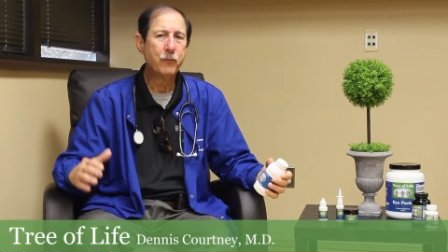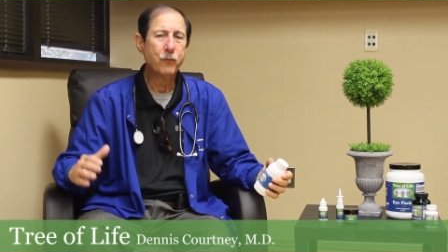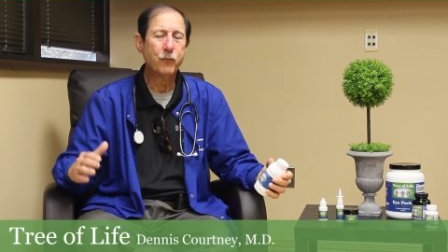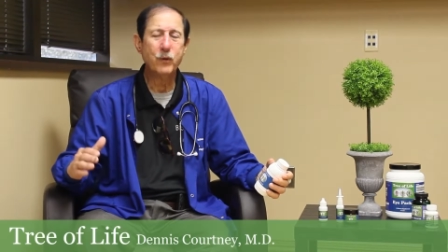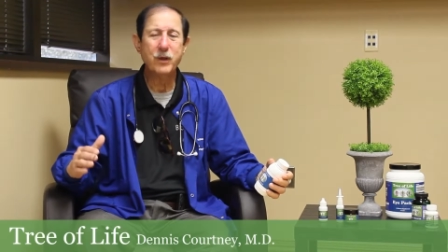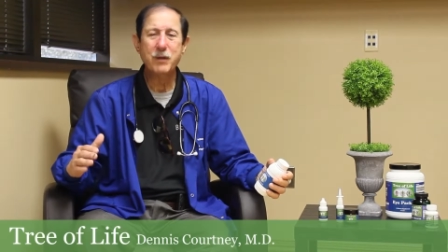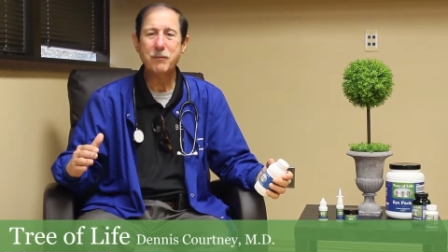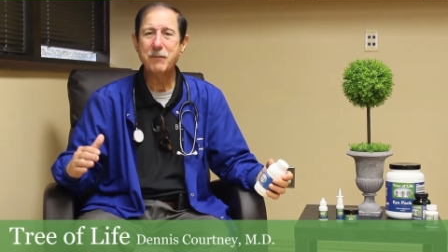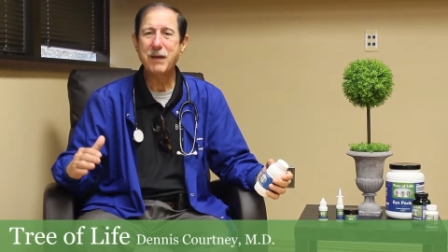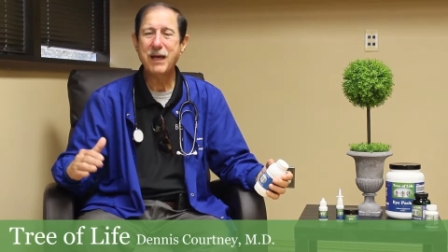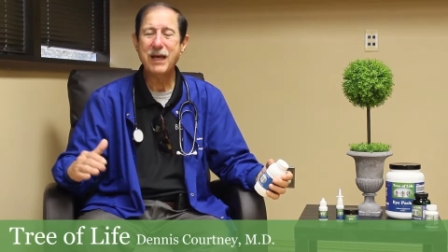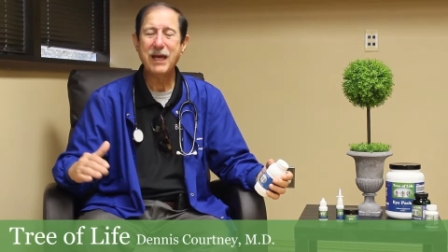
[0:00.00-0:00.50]

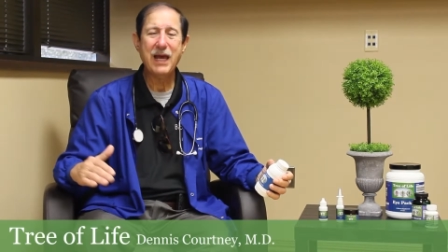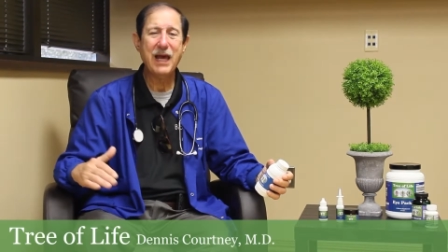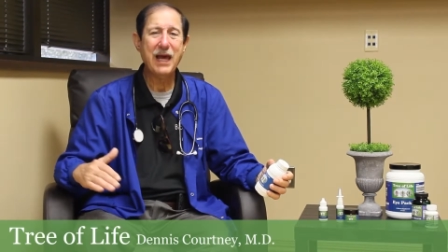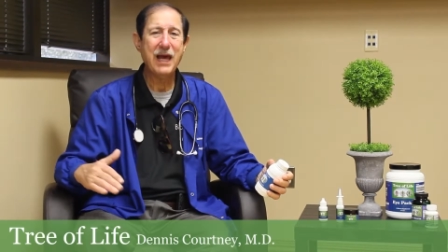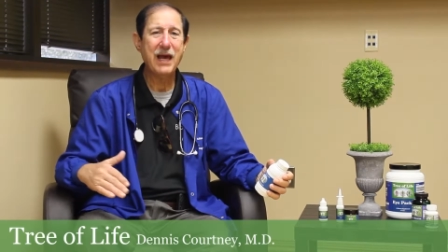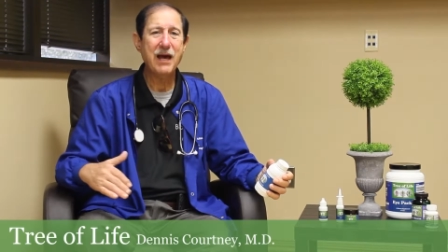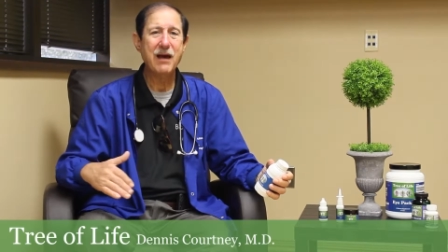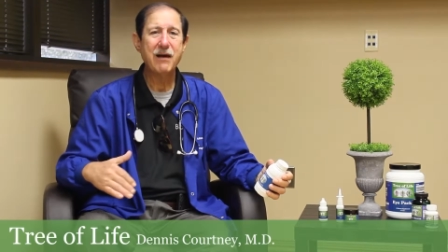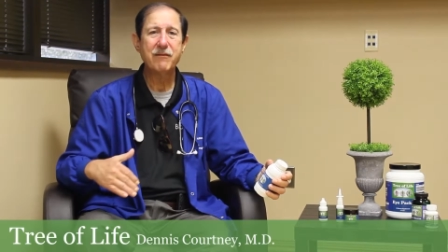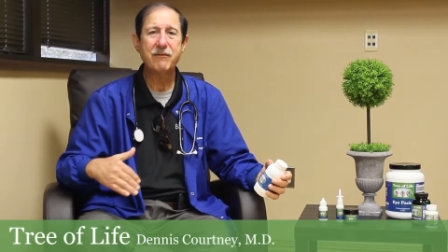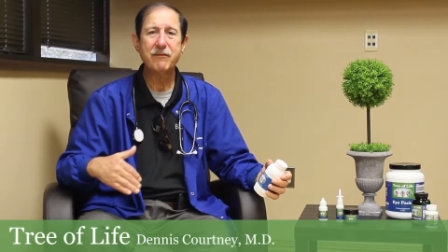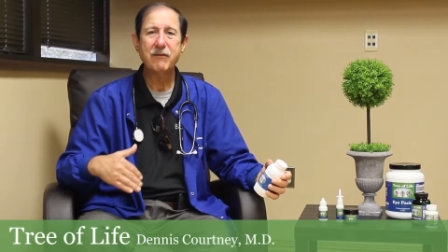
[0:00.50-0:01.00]
we may
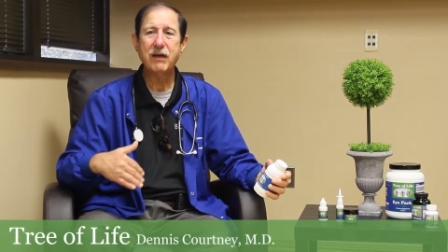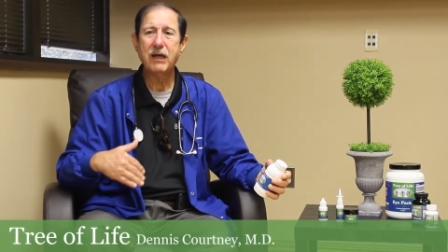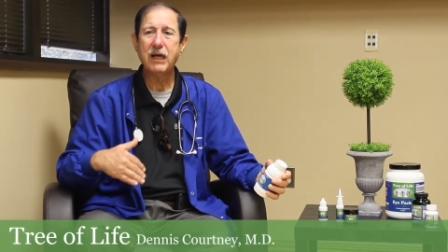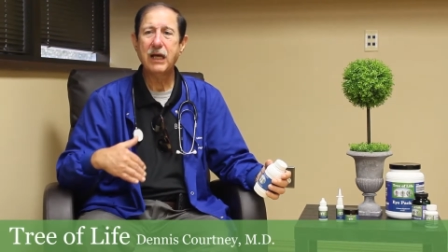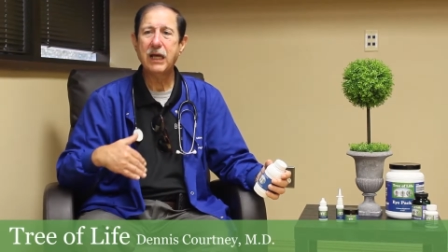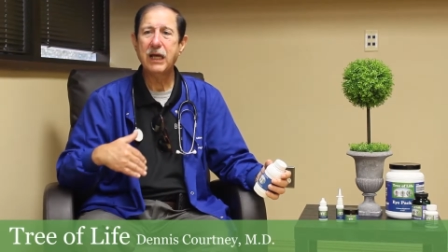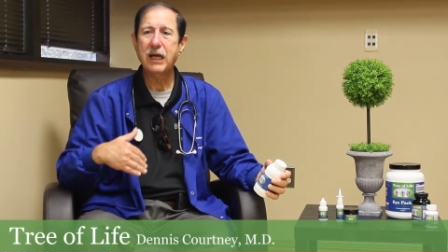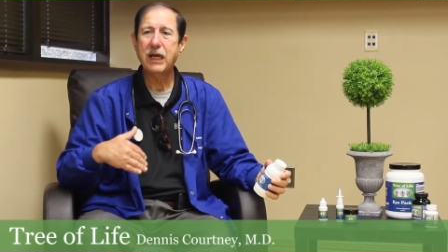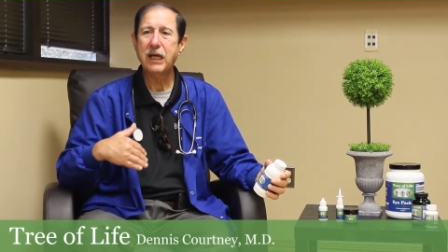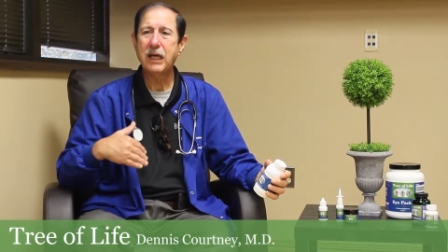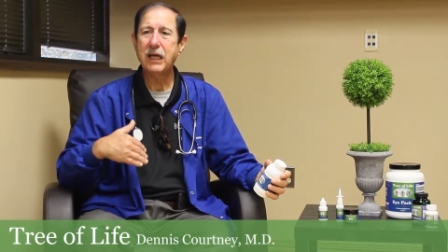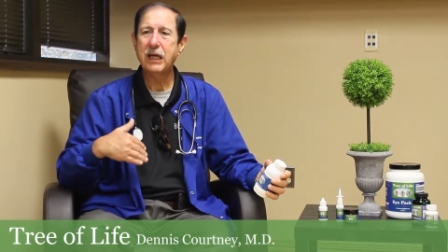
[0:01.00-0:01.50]
have
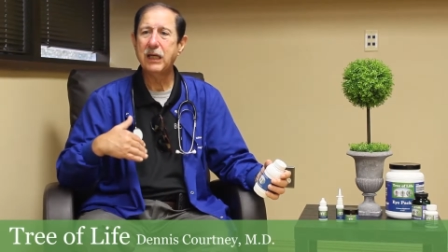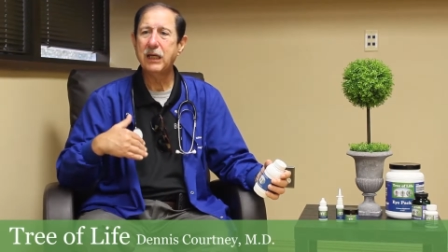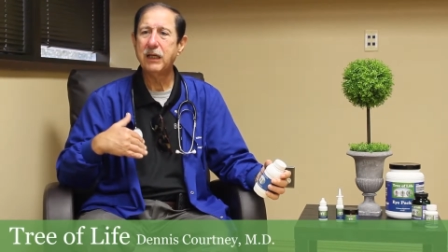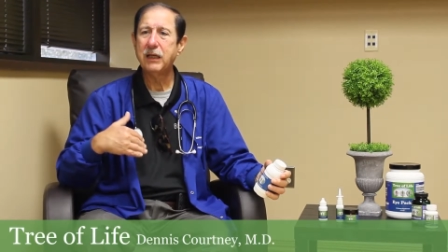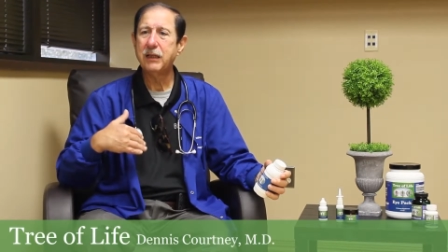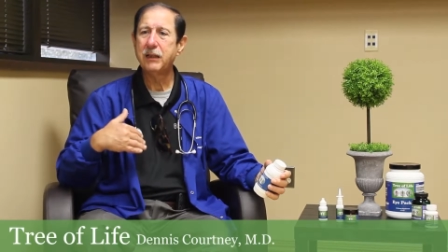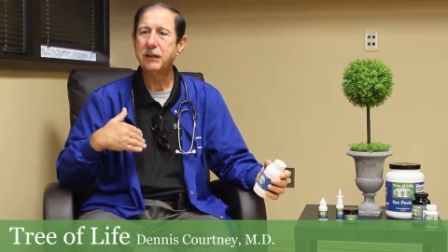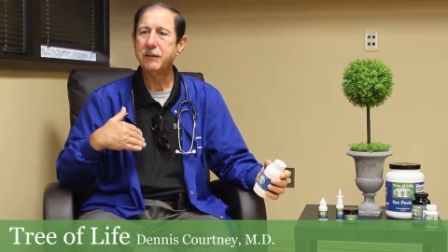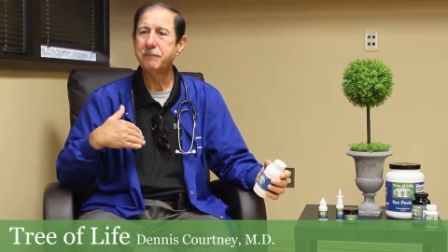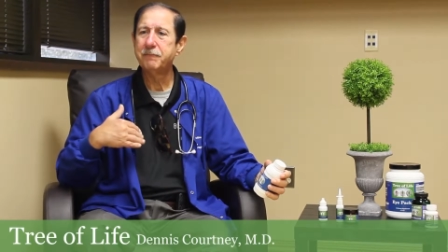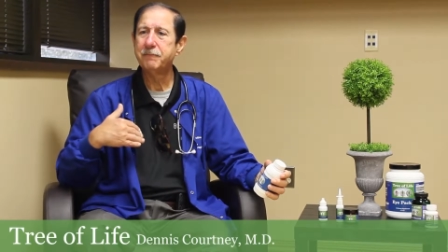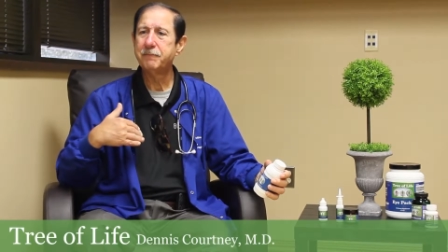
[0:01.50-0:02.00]

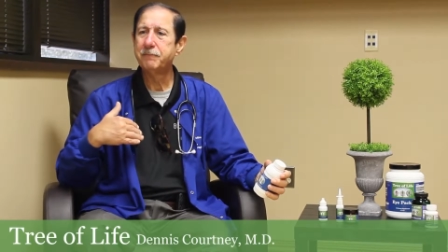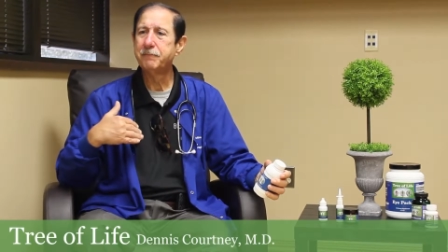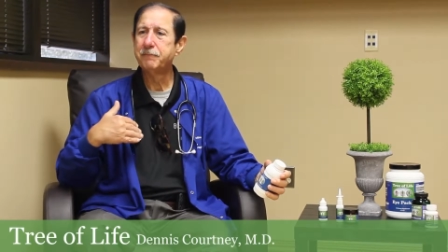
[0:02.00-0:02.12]
a,